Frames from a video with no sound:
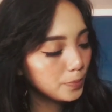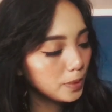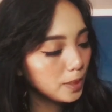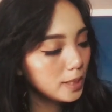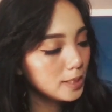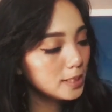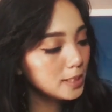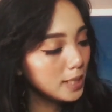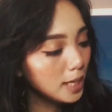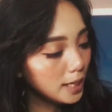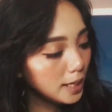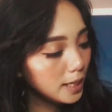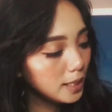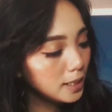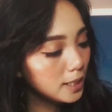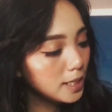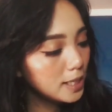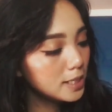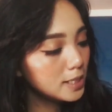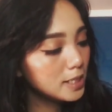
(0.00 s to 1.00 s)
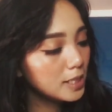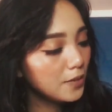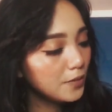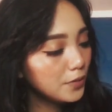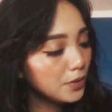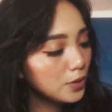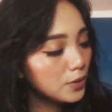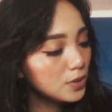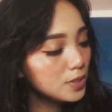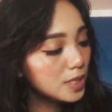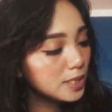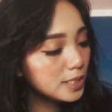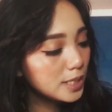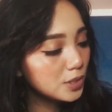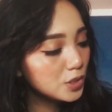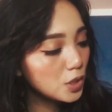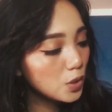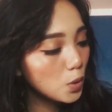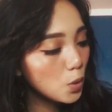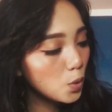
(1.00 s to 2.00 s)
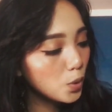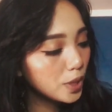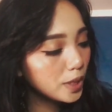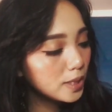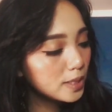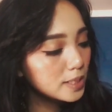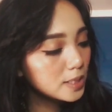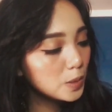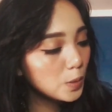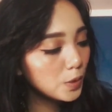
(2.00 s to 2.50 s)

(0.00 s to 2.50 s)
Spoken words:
Second is never use essential oils